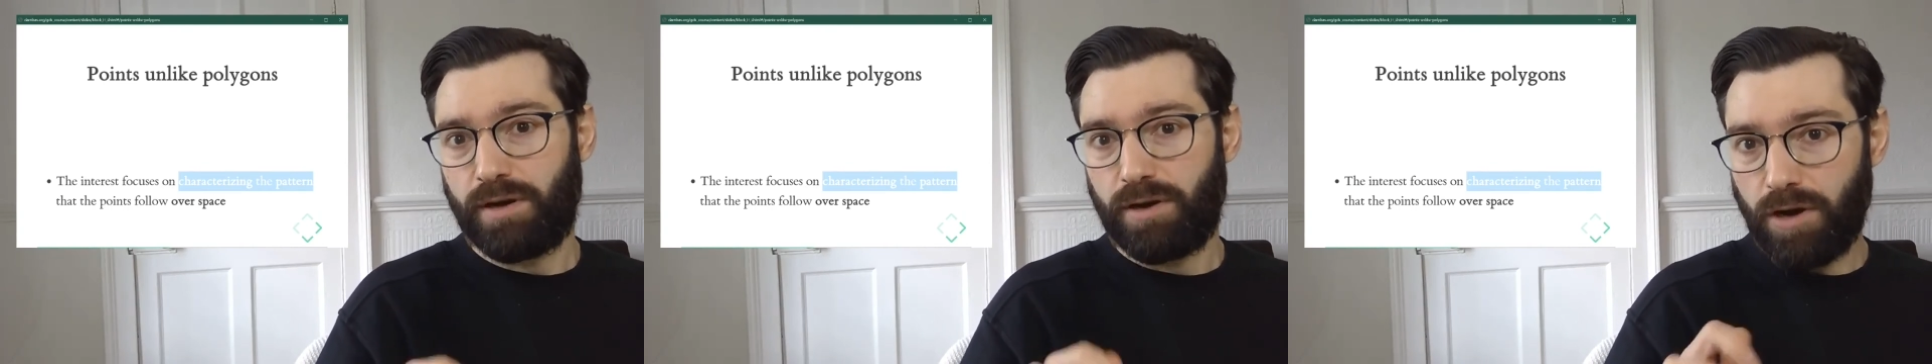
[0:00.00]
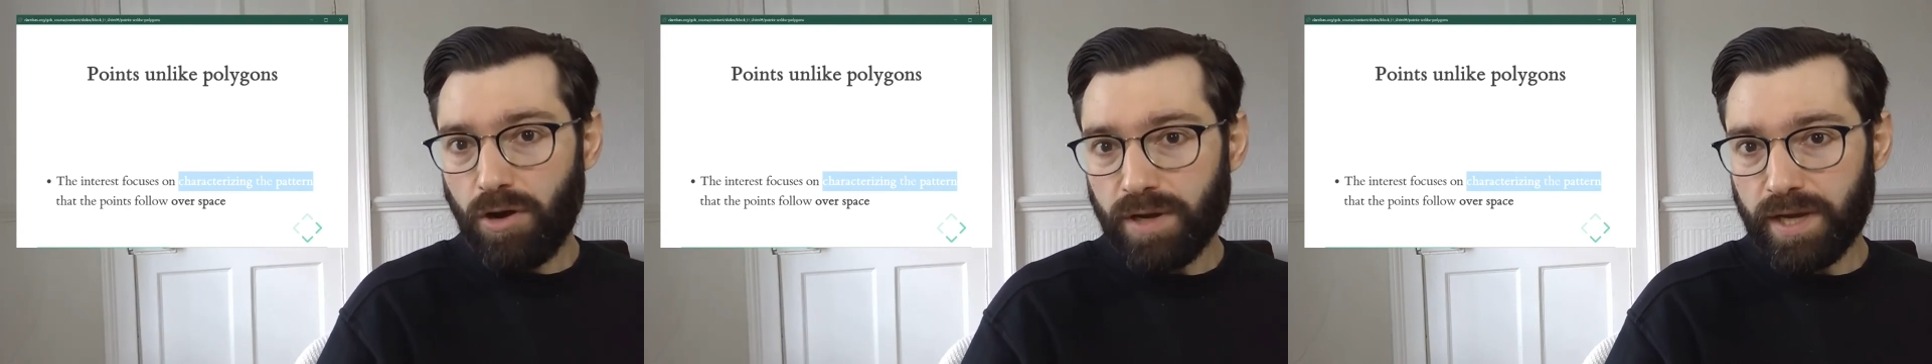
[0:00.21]

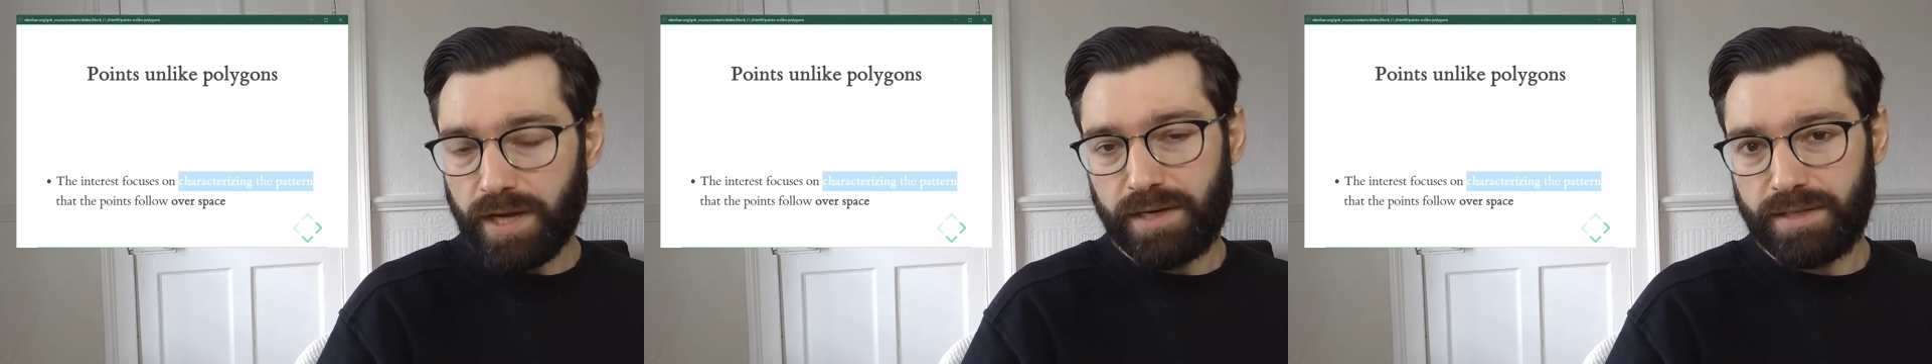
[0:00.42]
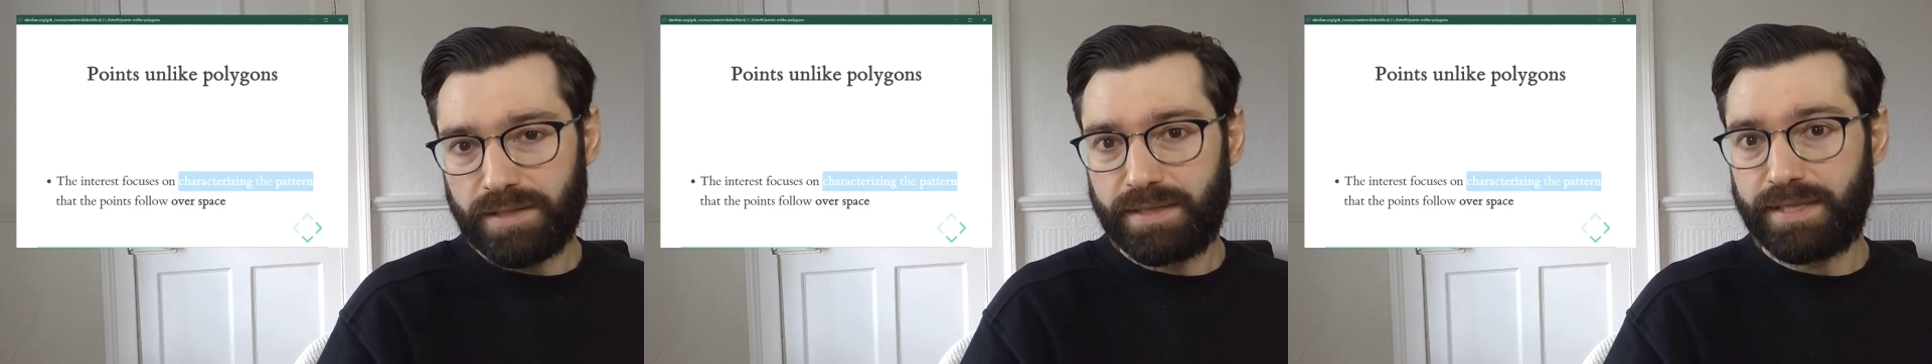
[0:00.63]

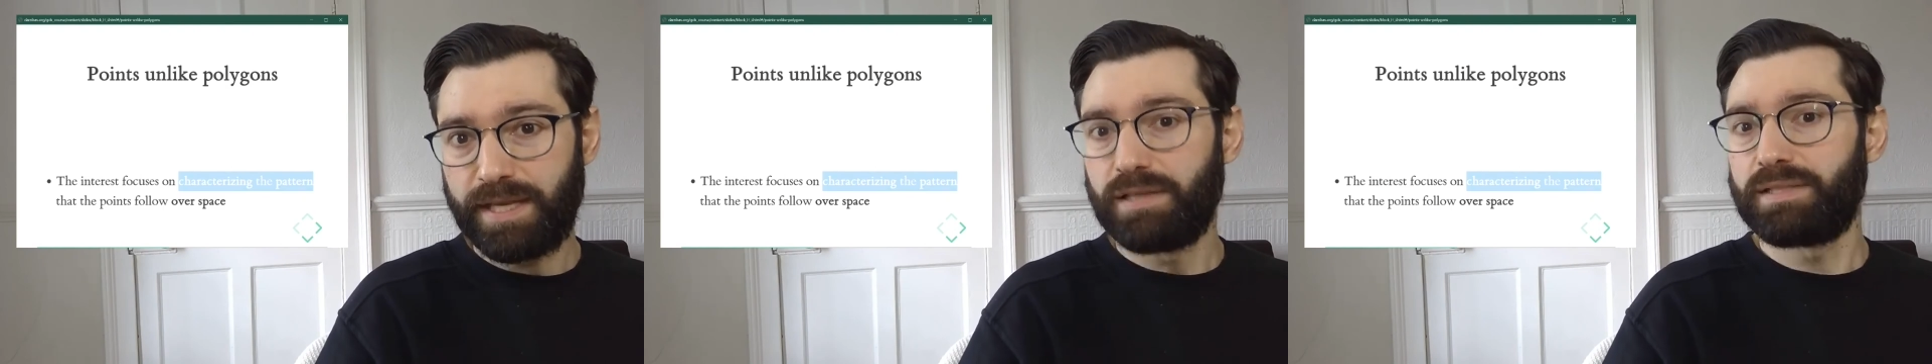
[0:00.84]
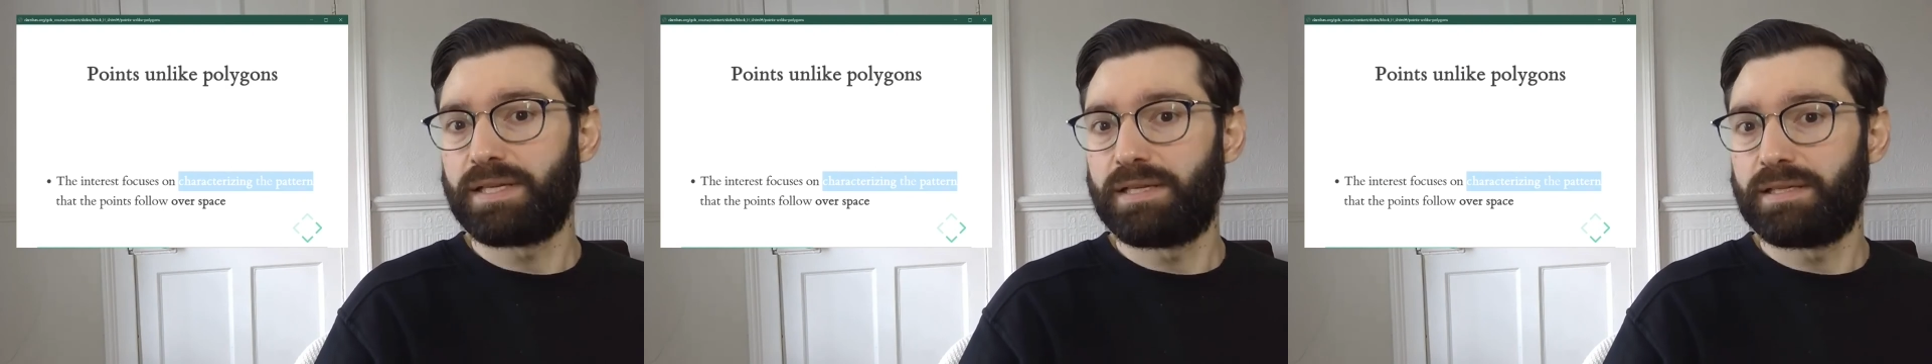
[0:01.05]
located
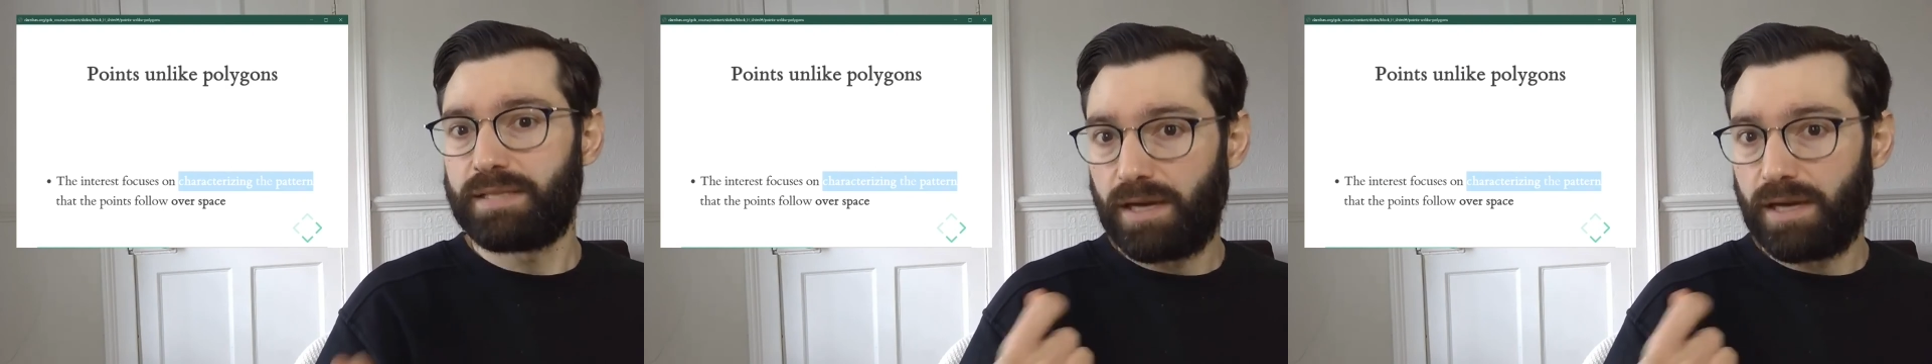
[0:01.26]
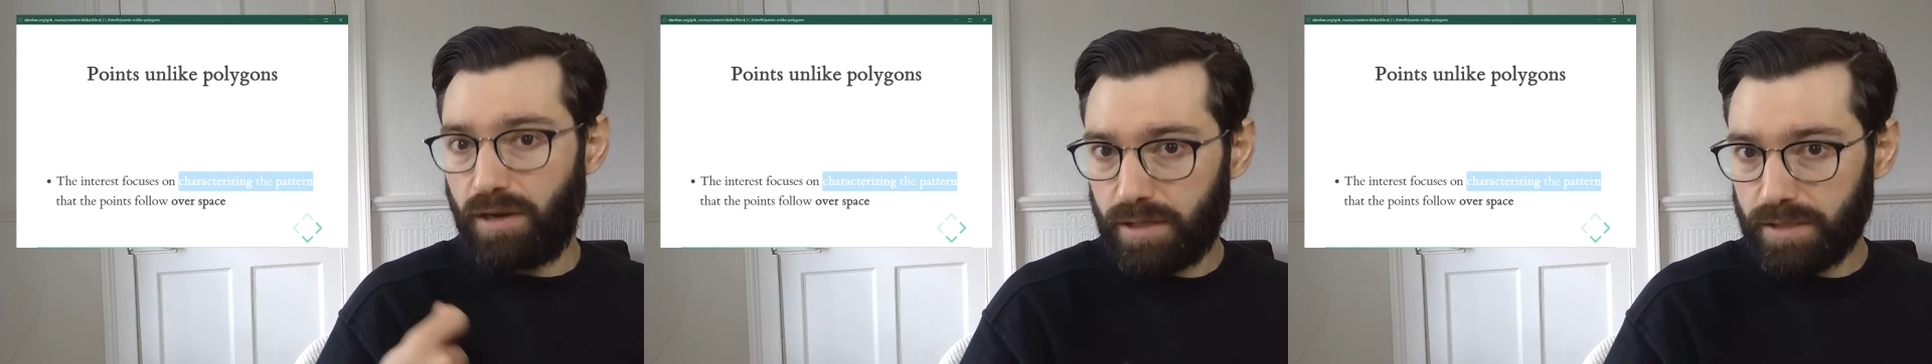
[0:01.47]
tells us a
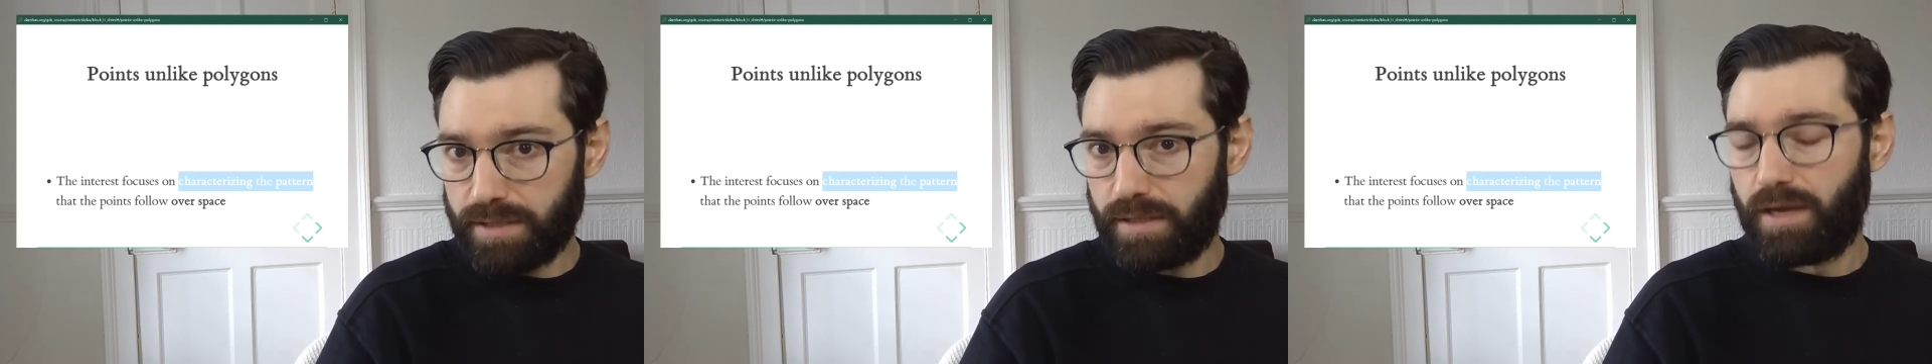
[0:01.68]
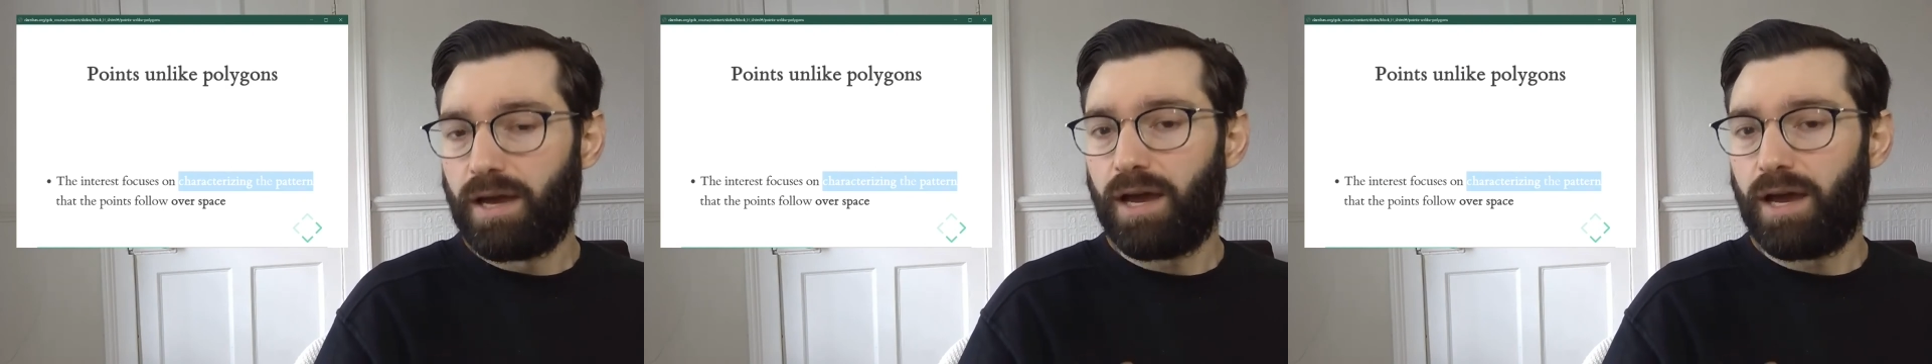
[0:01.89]
lot